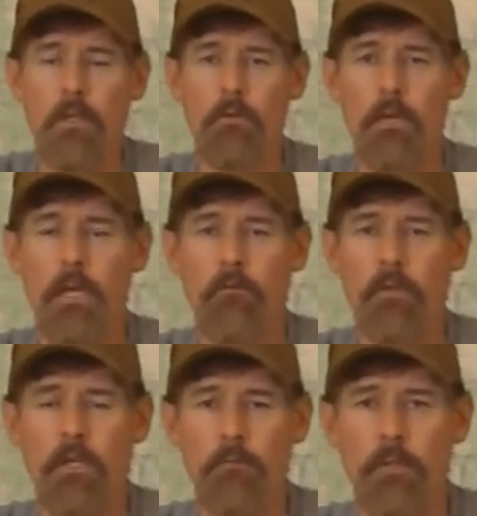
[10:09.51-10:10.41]
and we have a
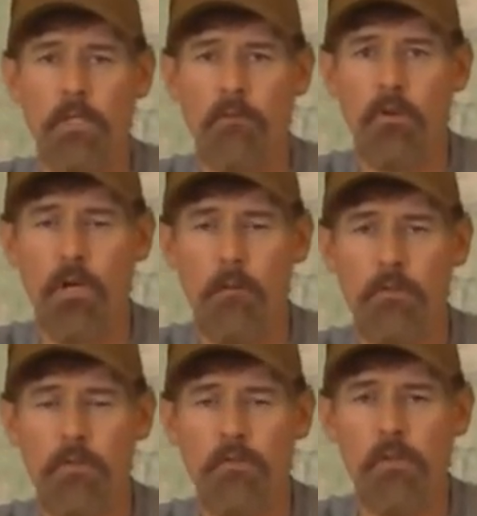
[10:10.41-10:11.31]
couple of different
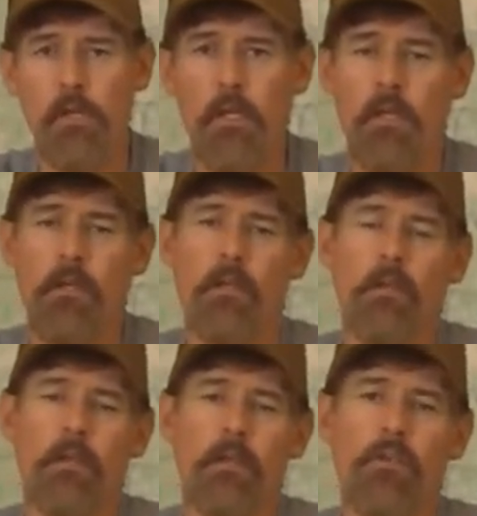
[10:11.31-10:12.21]
options.
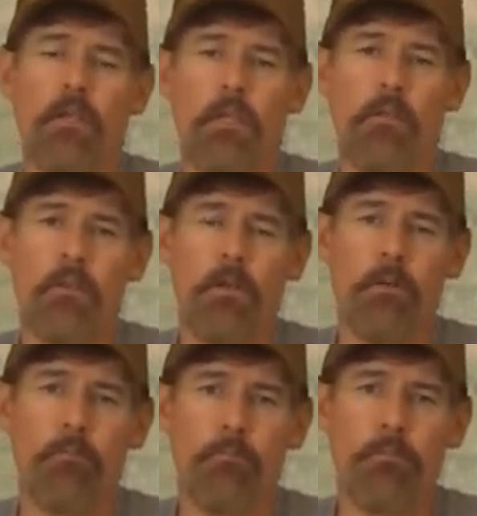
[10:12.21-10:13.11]
You can
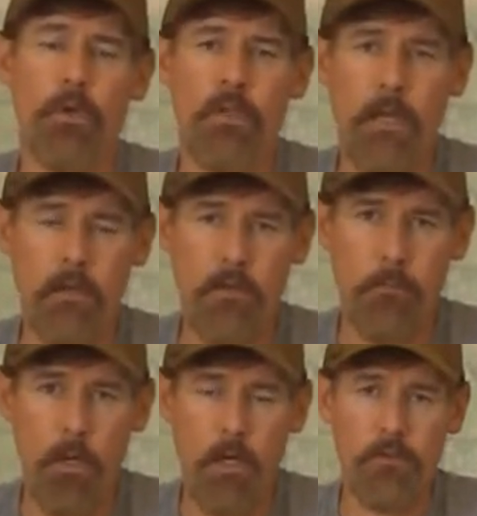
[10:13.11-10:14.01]
either put down a
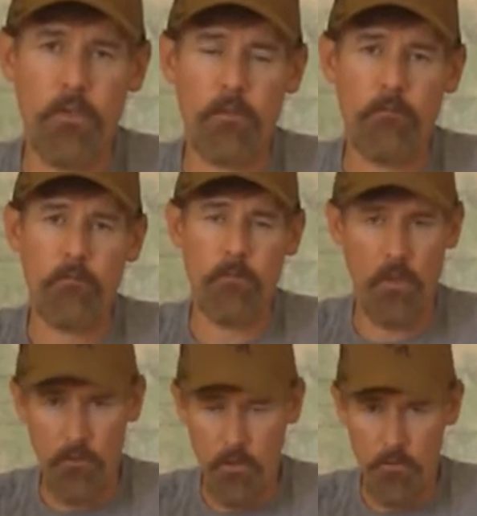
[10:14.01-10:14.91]
deposit.
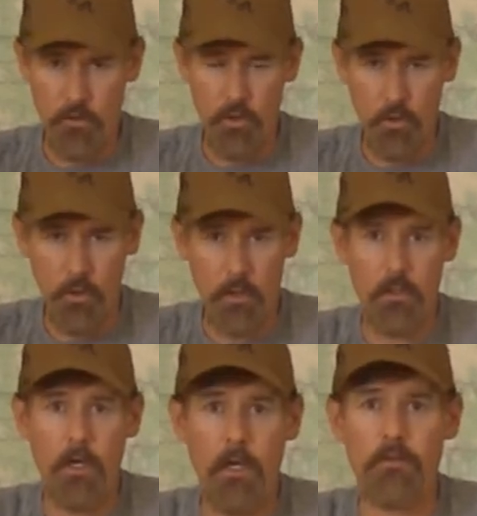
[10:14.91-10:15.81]
The total
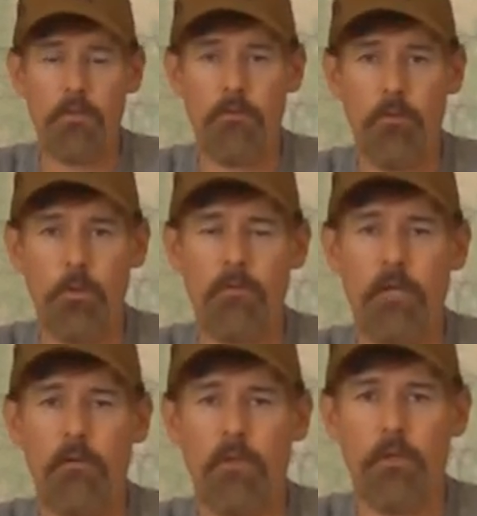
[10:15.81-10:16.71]
hunt cost is
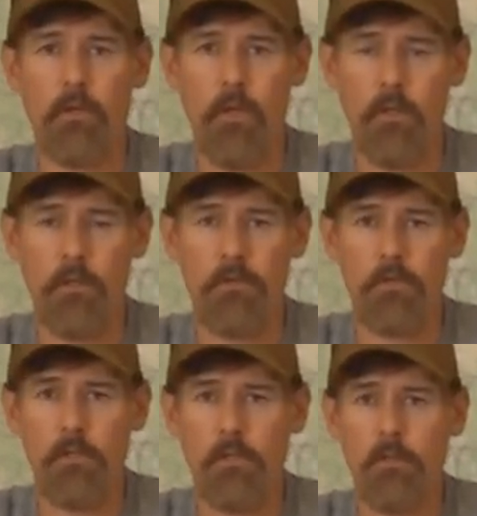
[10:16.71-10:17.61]
$4,500,
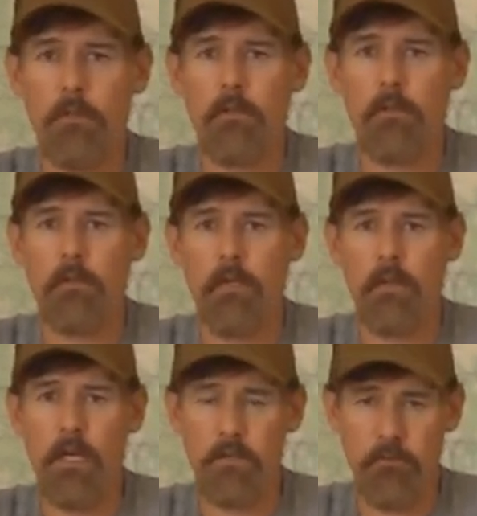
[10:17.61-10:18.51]

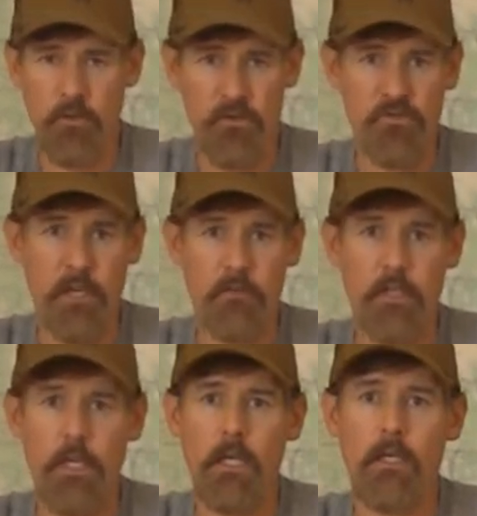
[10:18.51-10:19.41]
and that's for a
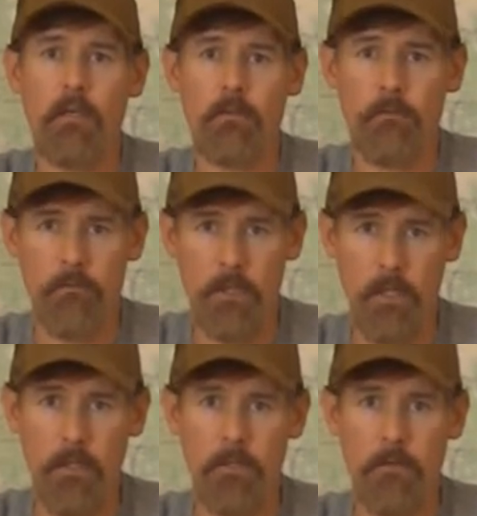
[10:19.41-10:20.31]
7-day
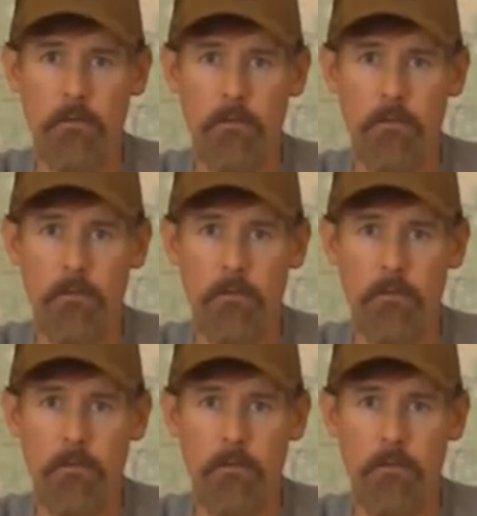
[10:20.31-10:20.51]
hunt.